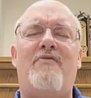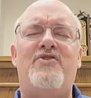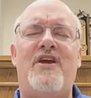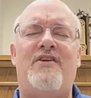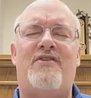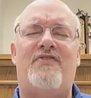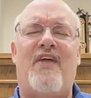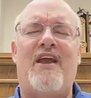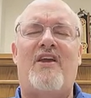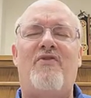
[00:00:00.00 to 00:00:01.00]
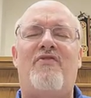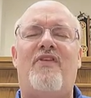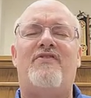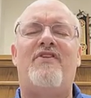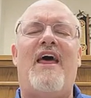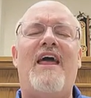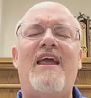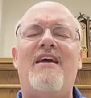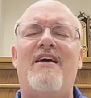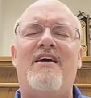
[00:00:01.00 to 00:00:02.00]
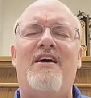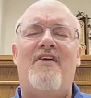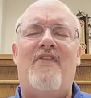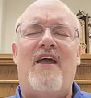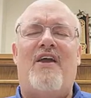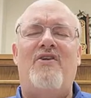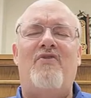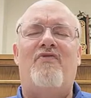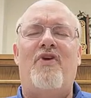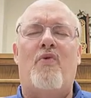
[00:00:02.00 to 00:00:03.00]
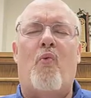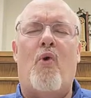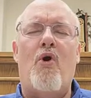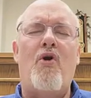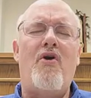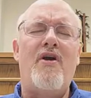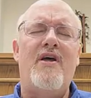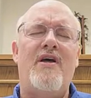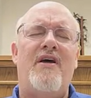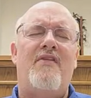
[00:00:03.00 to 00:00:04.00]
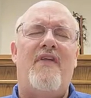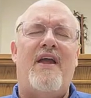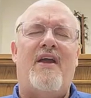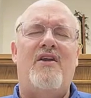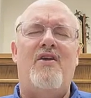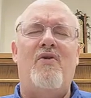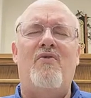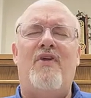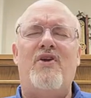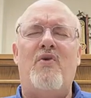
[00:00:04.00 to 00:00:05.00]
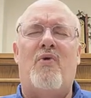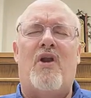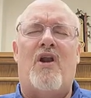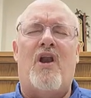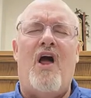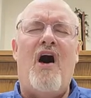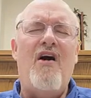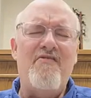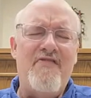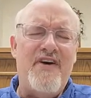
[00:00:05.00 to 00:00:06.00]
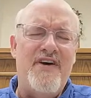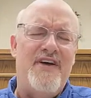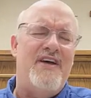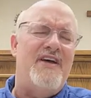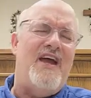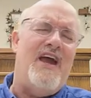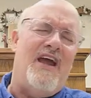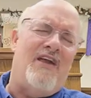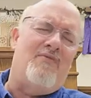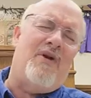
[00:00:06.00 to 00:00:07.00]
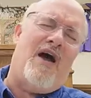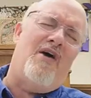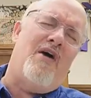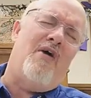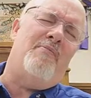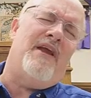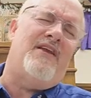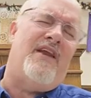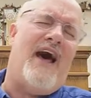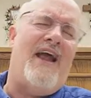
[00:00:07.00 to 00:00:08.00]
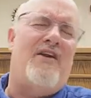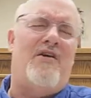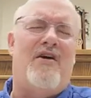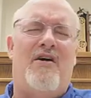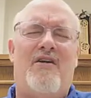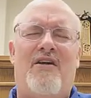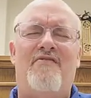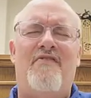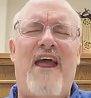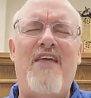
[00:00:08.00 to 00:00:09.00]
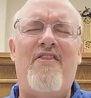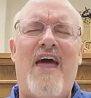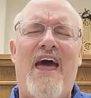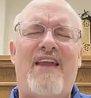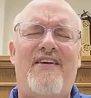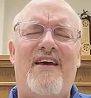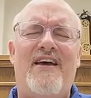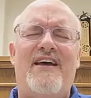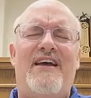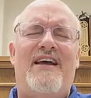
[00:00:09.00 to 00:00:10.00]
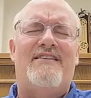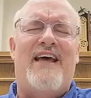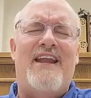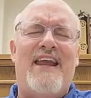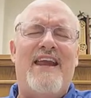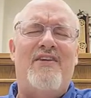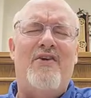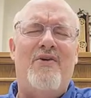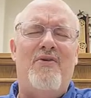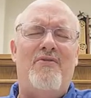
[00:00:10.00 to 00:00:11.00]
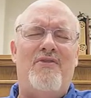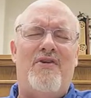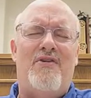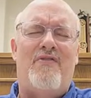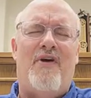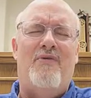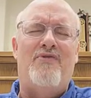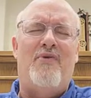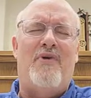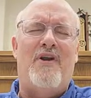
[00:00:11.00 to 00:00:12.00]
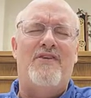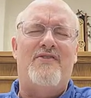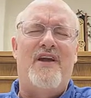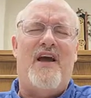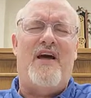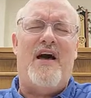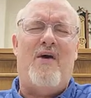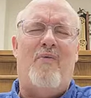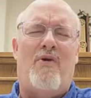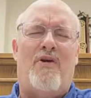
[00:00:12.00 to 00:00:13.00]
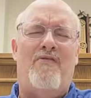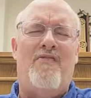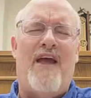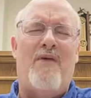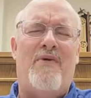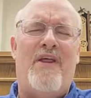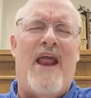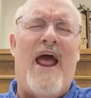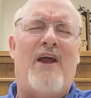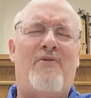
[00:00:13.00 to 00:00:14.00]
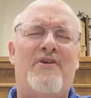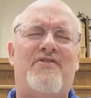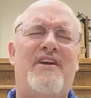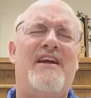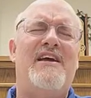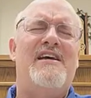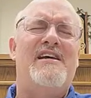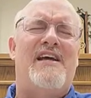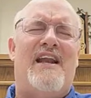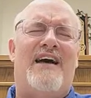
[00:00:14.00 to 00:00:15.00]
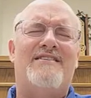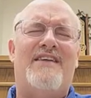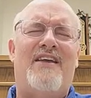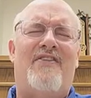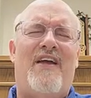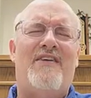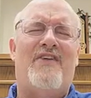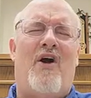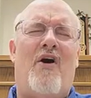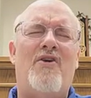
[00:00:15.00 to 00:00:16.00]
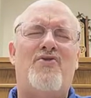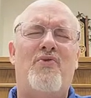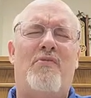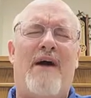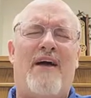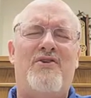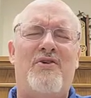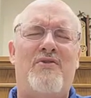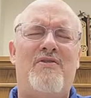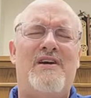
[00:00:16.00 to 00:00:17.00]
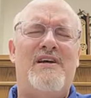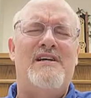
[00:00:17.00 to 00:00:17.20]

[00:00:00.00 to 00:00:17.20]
of Jesus, thanking You for this day, thanking You for Your Word, thanking You that You are love. And help me tonight to convey that as I need to those who are listening. I want to convey it with accuracy, not say things that aren't true about You.